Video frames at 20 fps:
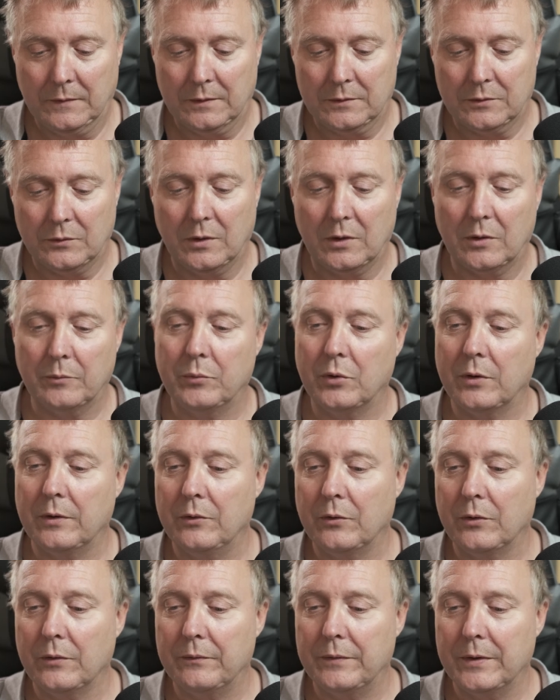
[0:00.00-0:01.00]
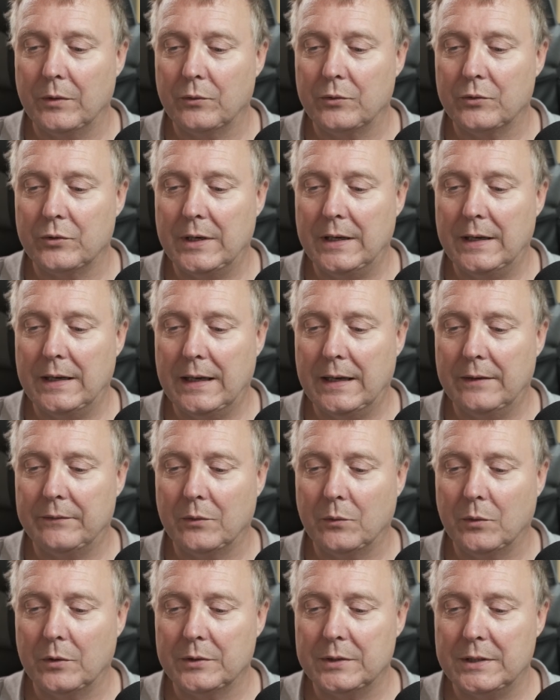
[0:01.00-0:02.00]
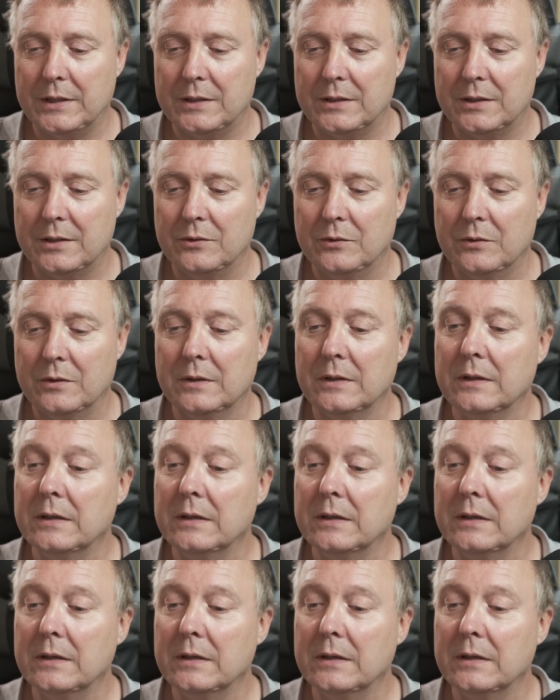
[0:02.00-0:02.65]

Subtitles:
So I can put another filter in there if I wanted to.